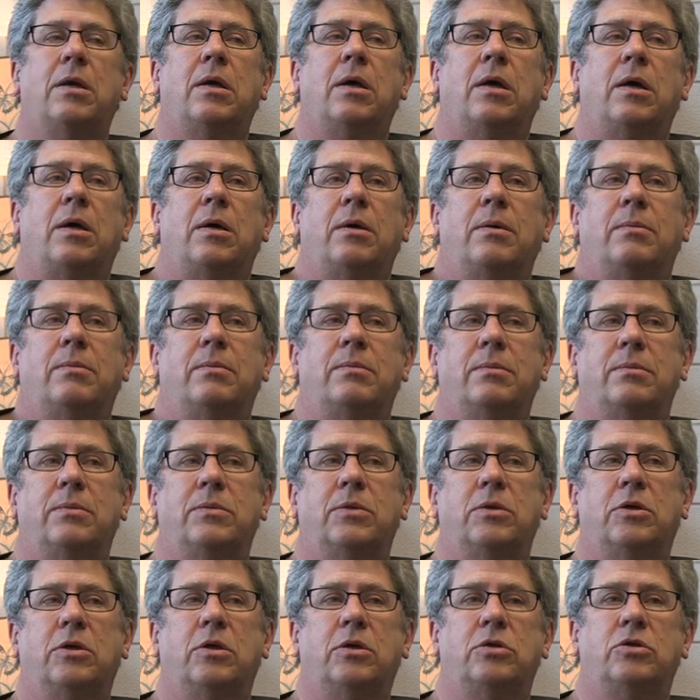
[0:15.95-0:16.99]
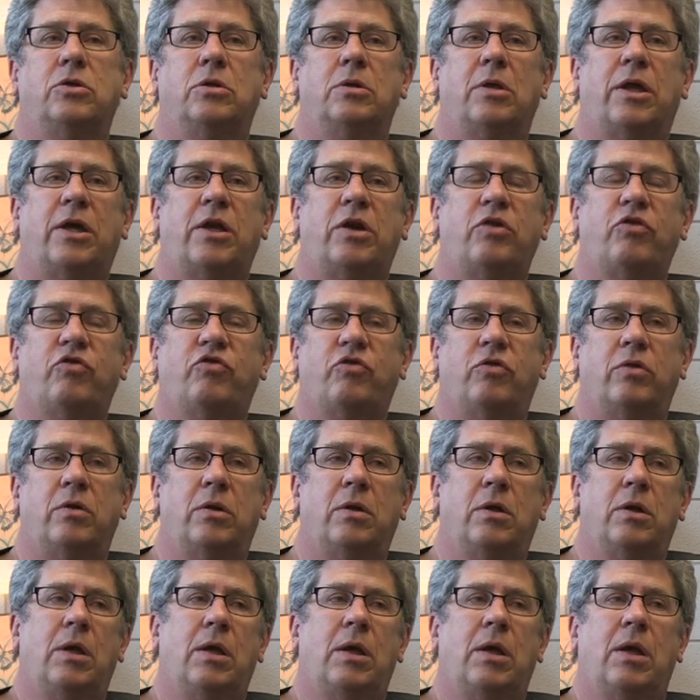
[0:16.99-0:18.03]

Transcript: um, undulation